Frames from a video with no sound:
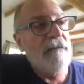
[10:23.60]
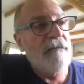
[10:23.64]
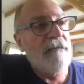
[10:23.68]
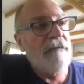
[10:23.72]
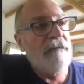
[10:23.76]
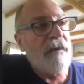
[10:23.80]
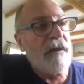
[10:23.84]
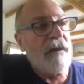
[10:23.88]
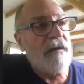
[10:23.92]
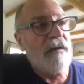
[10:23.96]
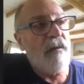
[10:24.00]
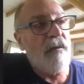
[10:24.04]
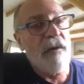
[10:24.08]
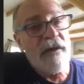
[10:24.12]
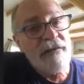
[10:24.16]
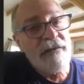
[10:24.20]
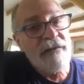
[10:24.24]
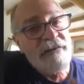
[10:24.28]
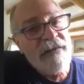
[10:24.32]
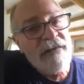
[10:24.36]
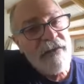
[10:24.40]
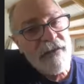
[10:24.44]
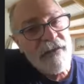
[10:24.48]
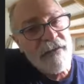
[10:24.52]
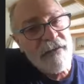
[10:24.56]
But one
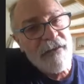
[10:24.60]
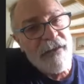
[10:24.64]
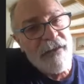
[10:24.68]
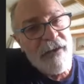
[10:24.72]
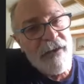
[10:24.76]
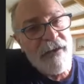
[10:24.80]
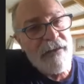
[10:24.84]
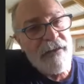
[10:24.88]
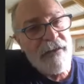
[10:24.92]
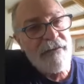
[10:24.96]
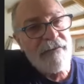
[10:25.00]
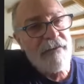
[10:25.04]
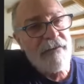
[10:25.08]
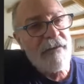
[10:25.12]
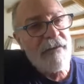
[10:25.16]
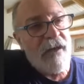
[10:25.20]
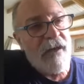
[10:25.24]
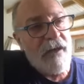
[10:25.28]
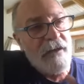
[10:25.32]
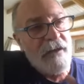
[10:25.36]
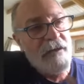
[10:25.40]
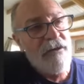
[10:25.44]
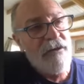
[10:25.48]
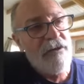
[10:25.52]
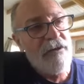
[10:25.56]
thing that
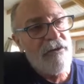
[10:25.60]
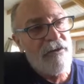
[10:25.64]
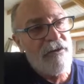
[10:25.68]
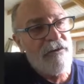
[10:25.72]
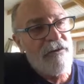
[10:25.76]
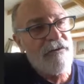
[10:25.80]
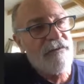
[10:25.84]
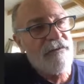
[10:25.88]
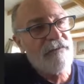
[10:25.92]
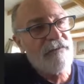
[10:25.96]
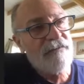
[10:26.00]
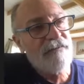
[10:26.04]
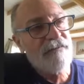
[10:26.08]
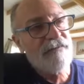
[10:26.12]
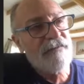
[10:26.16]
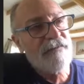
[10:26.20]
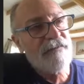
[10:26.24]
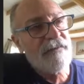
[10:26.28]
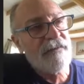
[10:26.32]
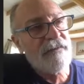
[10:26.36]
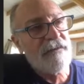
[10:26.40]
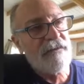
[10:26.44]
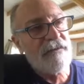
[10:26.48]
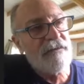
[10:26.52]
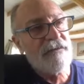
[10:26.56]
I learned
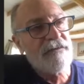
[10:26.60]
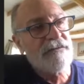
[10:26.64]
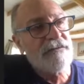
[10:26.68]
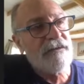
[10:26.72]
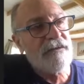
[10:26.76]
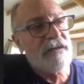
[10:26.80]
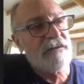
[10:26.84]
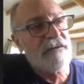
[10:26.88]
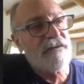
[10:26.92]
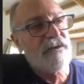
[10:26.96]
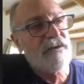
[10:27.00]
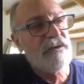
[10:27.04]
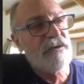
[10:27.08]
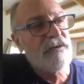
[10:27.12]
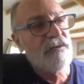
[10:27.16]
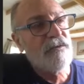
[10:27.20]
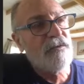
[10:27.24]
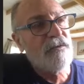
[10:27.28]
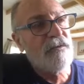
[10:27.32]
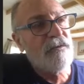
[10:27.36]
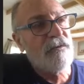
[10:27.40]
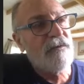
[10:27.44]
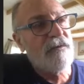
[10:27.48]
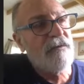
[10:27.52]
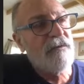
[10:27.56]
is that
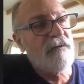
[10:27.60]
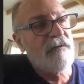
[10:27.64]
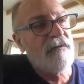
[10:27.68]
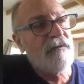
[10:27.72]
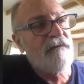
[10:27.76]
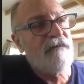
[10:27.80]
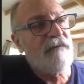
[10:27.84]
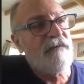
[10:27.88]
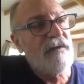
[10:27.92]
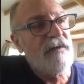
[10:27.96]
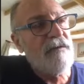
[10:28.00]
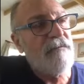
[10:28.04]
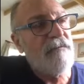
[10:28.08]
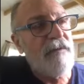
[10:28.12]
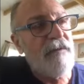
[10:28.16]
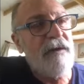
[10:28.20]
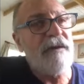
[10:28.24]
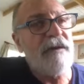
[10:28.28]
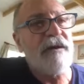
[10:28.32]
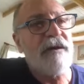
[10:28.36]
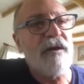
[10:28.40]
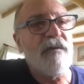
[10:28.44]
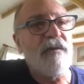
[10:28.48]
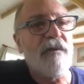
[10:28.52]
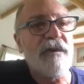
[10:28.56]
you feel
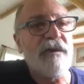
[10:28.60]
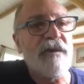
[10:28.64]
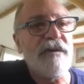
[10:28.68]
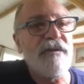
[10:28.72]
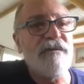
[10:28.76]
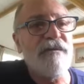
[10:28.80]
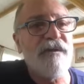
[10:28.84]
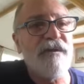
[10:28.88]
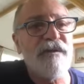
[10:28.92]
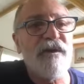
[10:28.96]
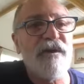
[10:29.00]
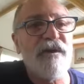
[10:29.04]
better when you're not